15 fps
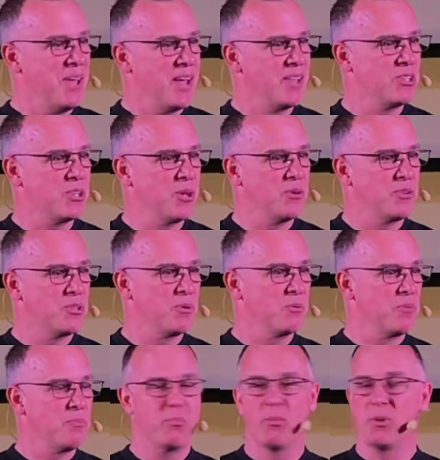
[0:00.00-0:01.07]
And so
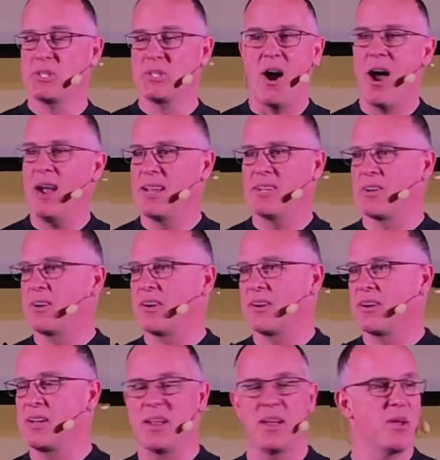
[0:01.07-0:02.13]
we're talking to
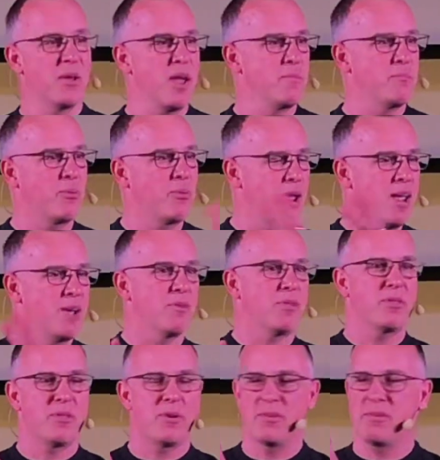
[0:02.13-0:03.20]
her and praying
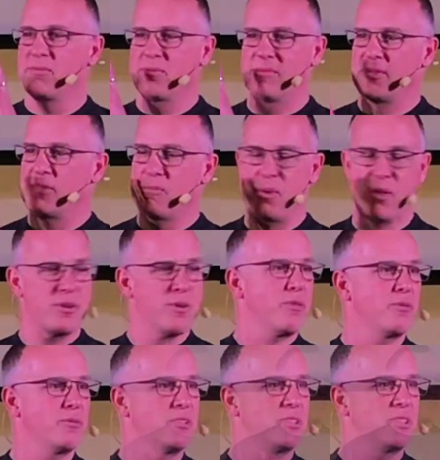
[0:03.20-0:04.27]
with her through